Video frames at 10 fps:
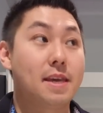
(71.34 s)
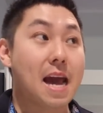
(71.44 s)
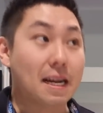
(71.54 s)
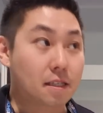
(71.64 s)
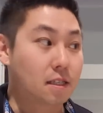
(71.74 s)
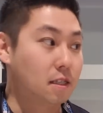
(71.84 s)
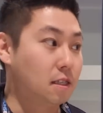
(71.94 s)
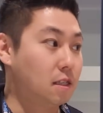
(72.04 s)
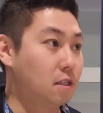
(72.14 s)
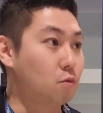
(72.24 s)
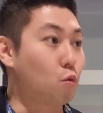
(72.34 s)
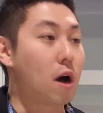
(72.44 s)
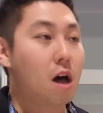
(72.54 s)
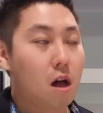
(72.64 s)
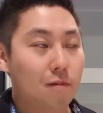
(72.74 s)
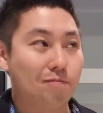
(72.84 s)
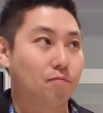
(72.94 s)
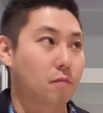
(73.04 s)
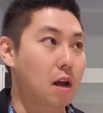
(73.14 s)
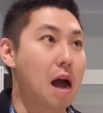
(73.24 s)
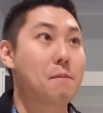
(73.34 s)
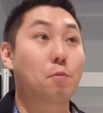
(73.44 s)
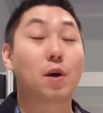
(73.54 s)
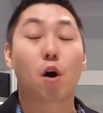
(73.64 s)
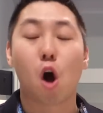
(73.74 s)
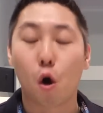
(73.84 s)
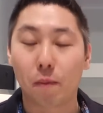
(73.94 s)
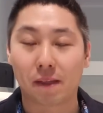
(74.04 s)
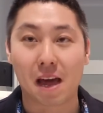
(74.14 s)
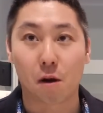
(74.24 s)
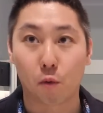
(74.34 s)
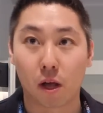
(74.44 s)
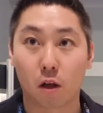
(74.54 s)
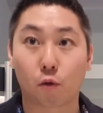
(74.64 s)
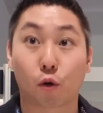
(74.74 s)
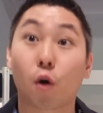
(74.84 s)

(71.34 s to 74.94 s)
Yes. Well, I mean, we're hoping that it will.